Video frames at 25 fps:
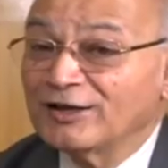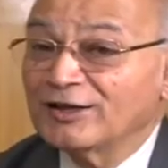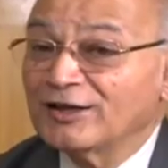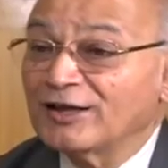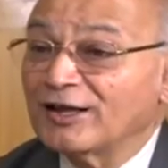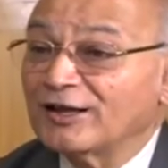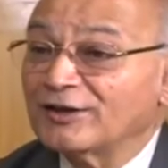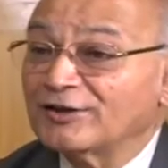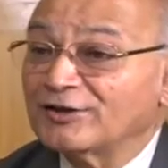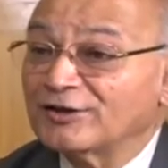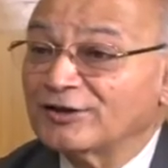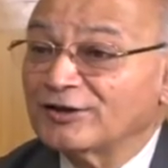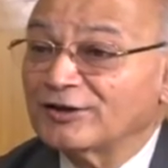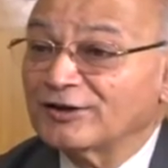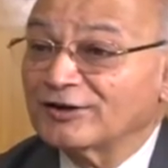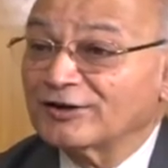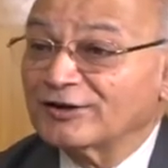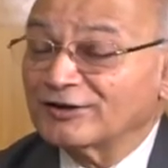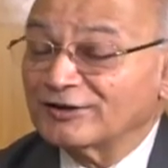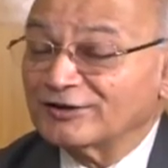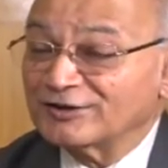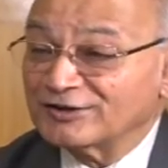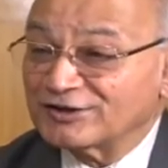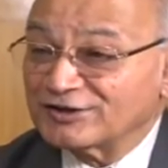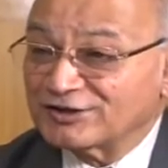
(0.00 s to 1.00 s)
As a
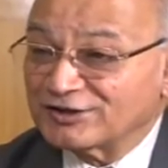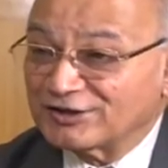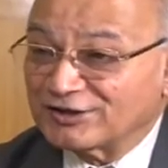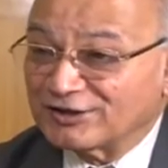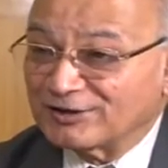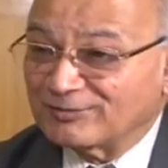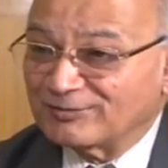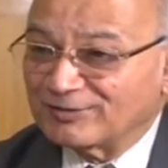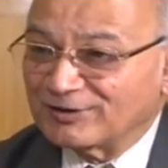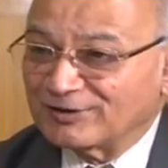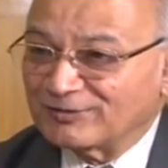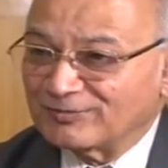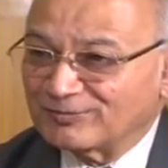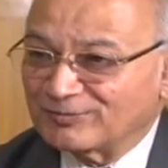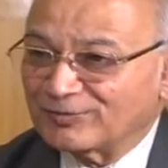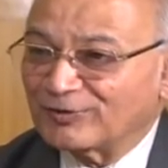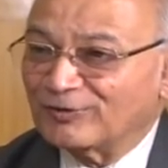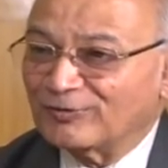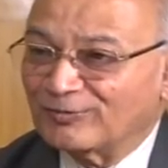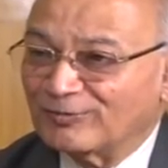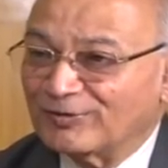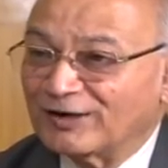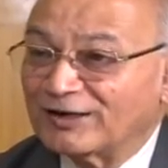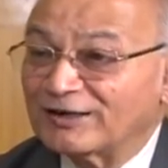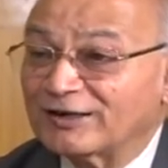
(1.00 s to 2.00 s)
considerable
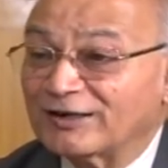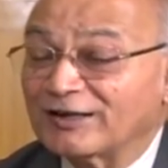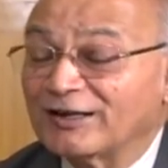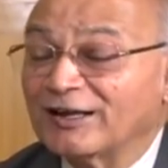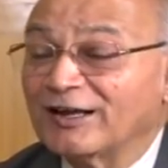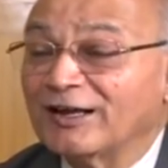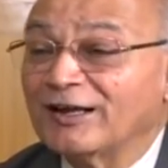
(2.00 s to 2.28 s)
improvement